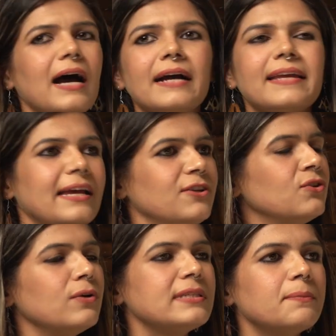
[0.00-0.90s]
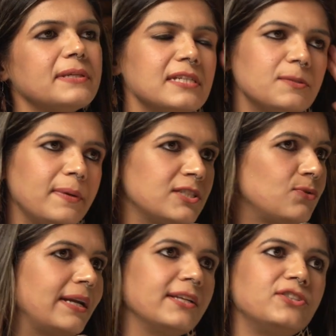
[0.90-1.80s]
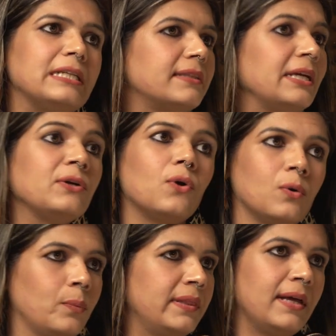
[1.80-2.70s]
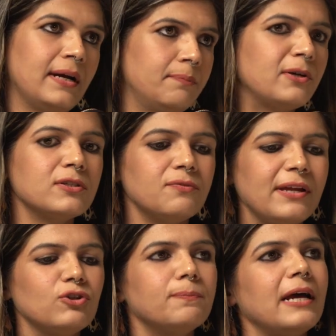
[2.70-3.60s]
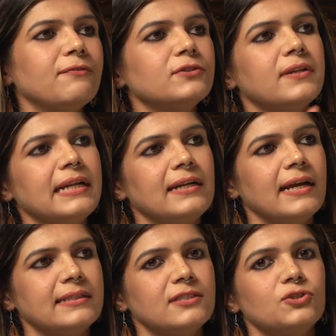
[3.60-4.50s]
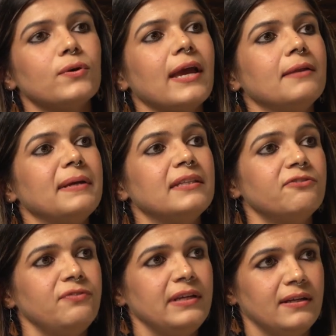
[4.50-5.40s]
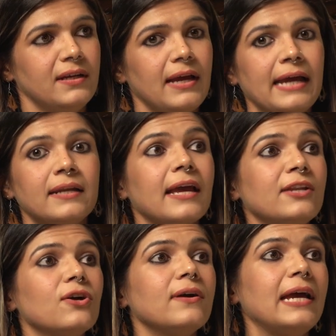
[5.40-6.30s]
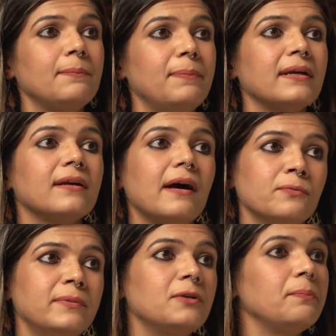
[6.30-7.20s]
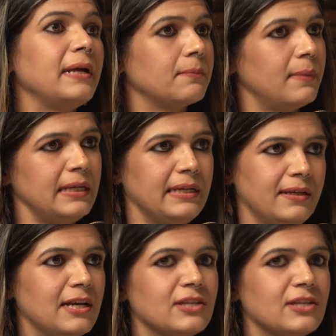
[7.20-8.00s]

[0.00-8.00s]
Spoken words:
Again, it's a businessman strategy, nothing wrong with that. Because when you apply for the trade license, you again pay the fee. And again, you're helping government make money.